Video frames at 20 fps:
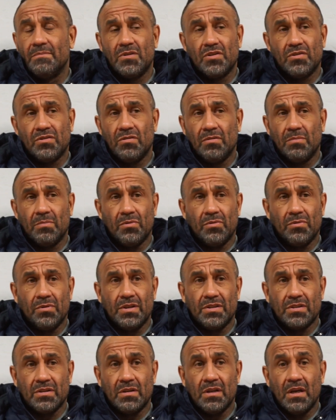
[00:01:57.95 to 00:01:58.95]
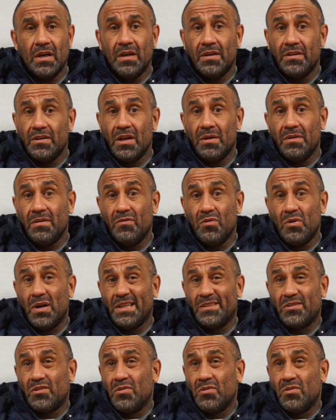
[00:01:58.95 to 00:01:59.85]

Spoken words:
just young boys, and they've all had to